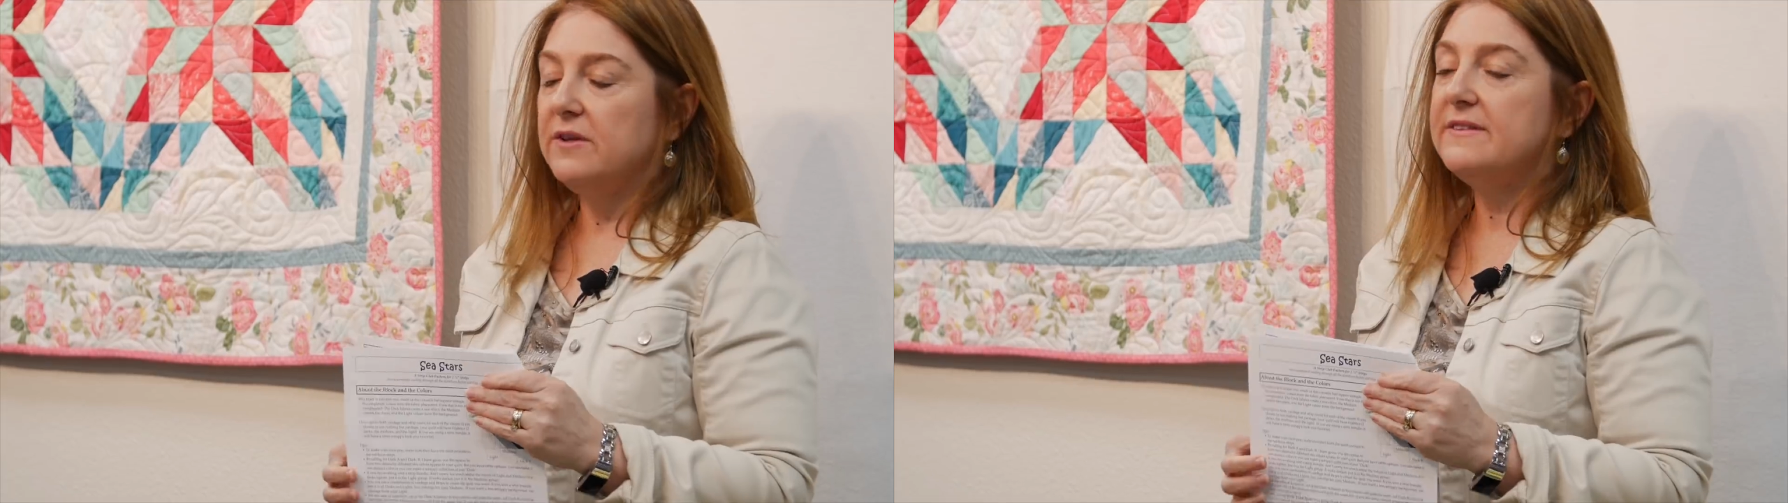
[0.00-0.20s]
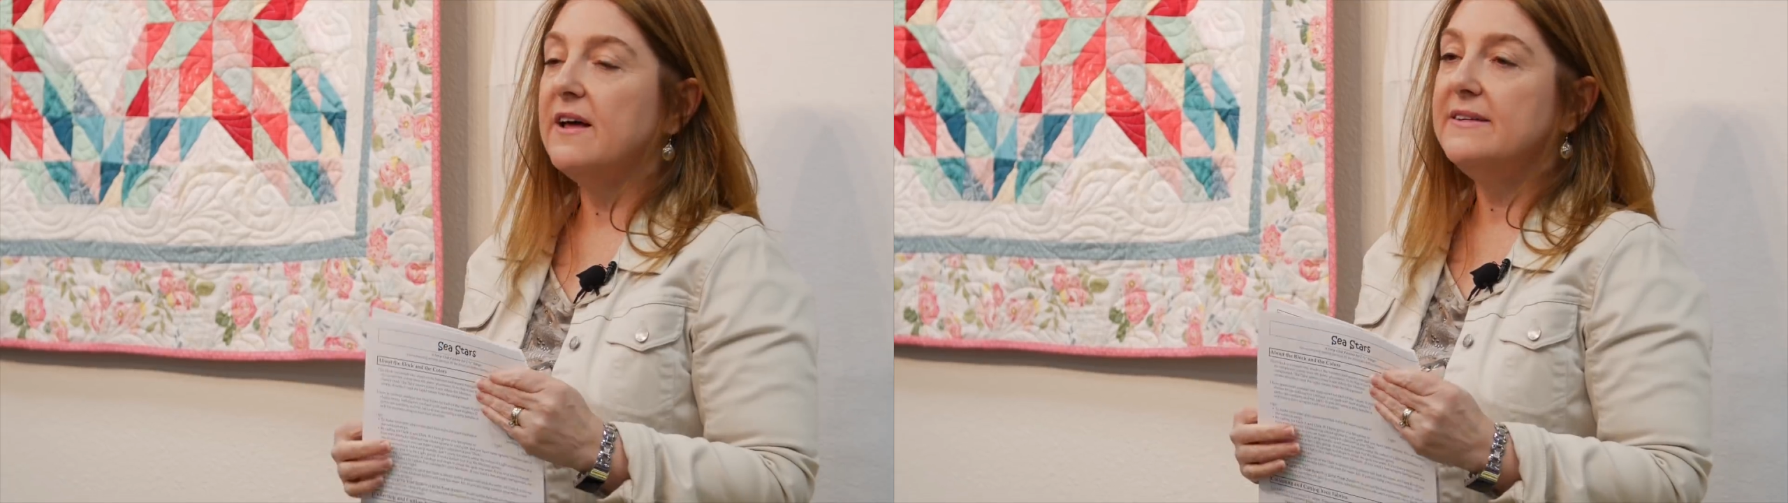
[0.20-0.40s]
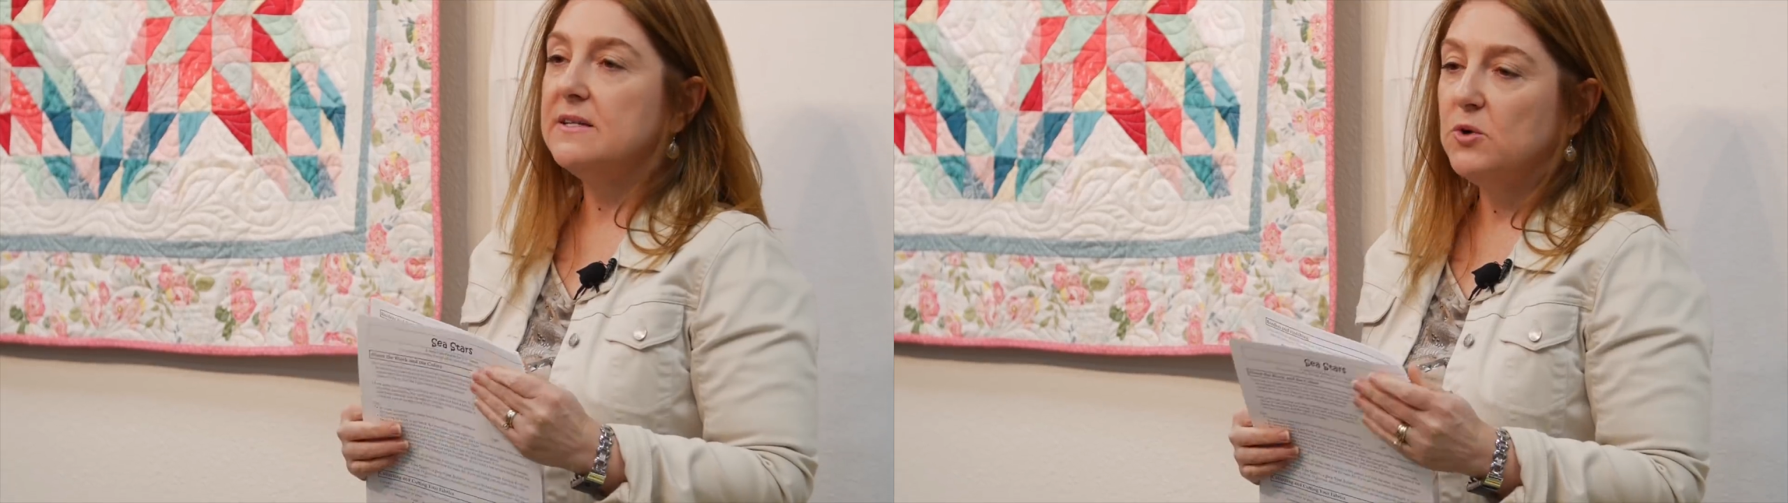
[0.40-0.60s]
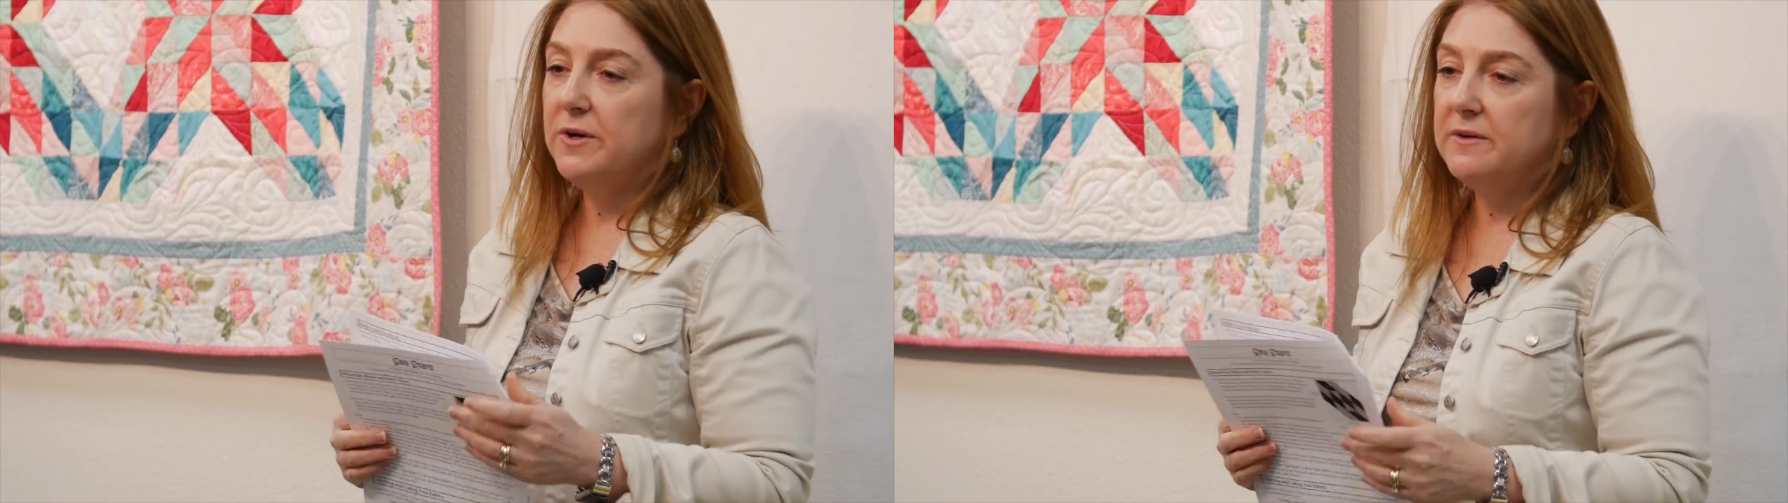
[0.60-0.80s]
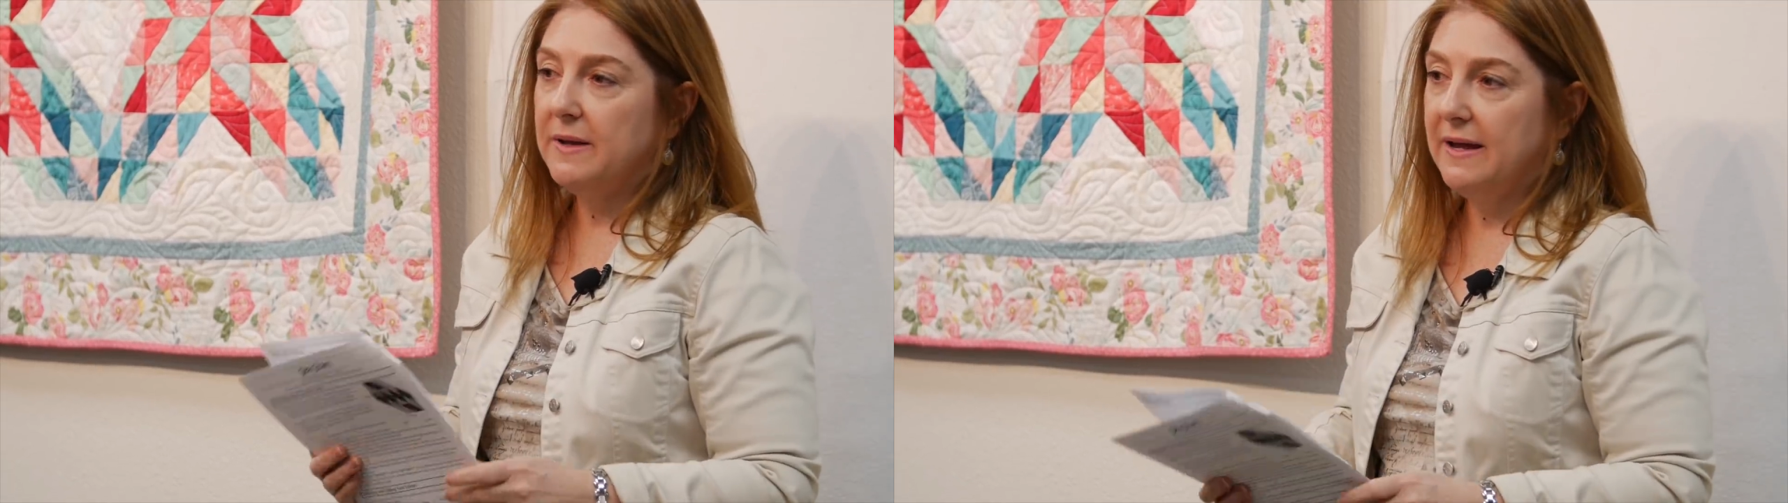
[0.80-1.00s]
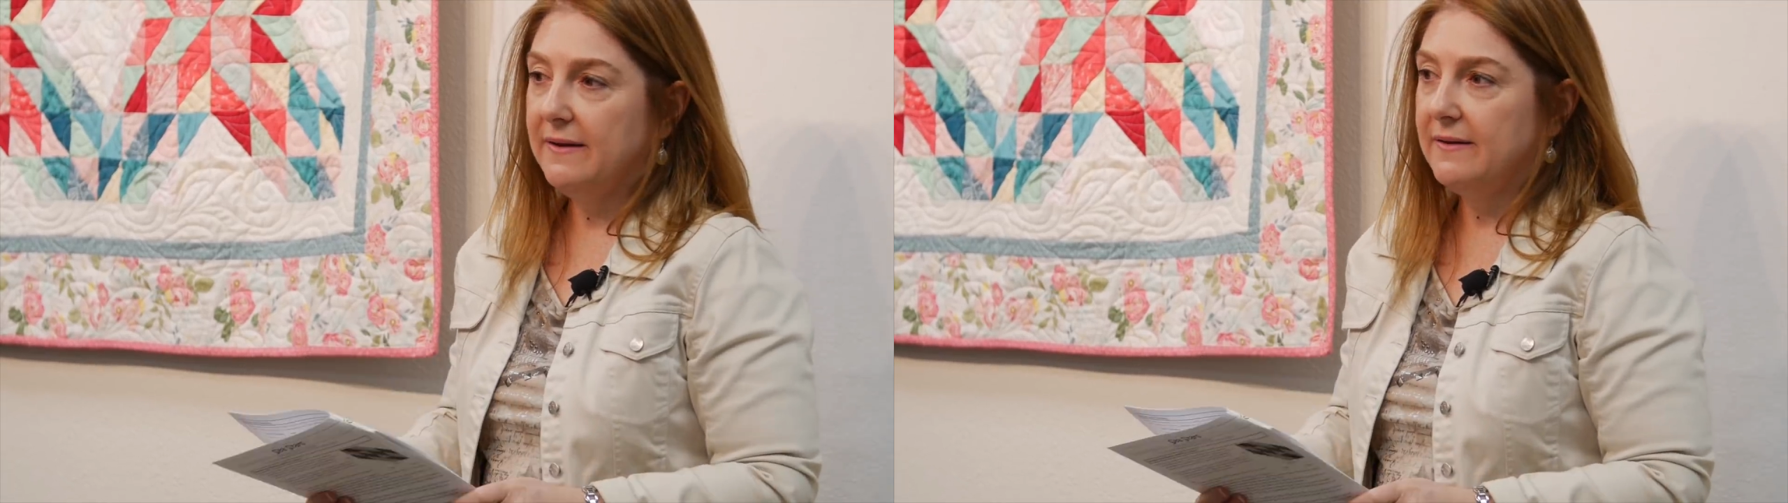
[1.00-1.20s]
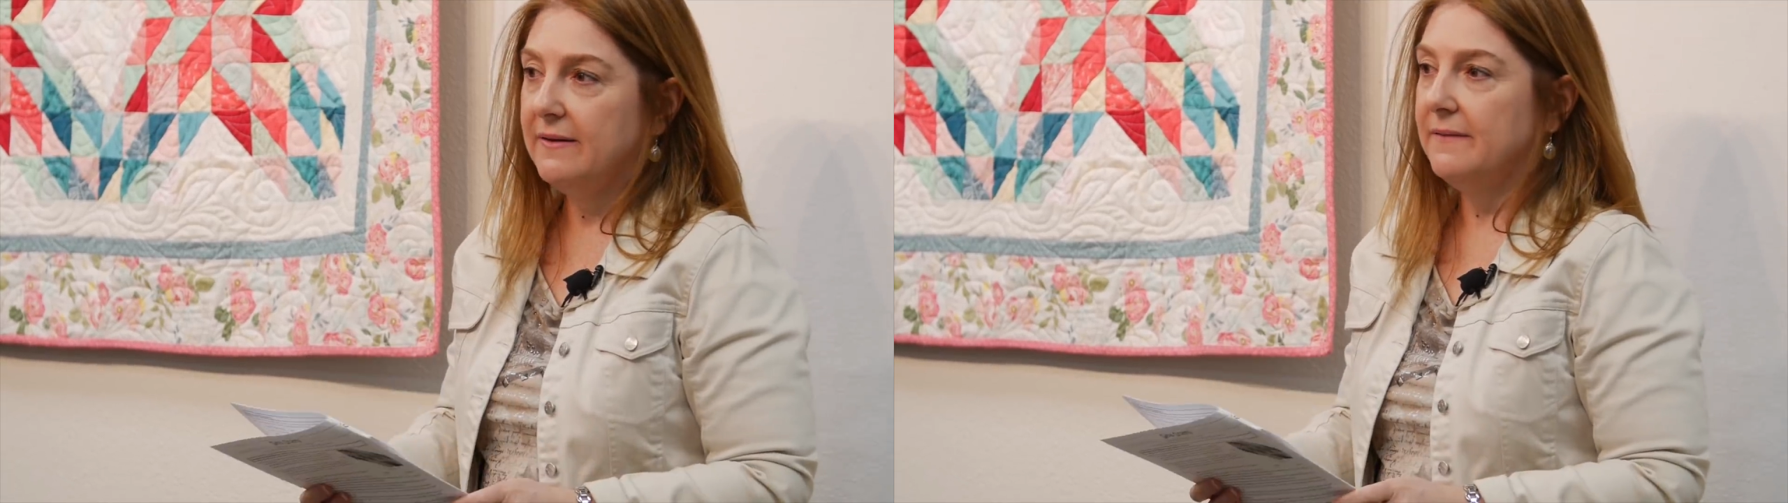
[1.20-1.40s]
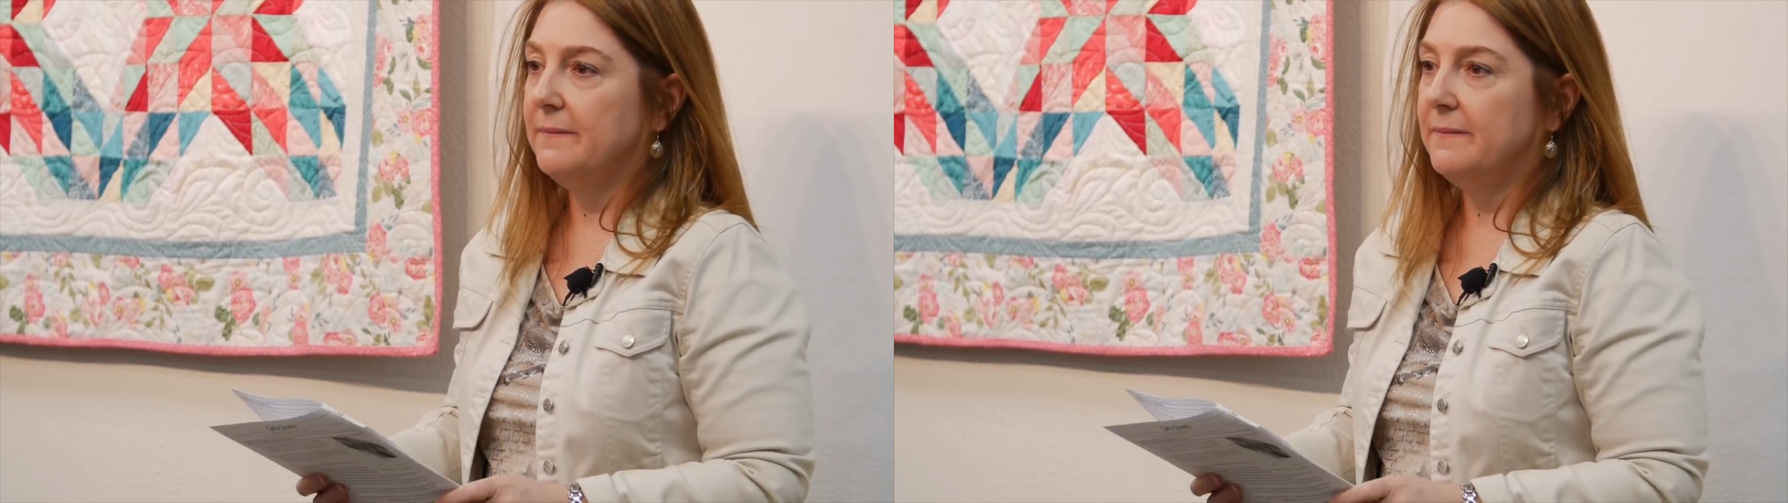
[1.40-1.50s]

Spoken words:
size I'm going to make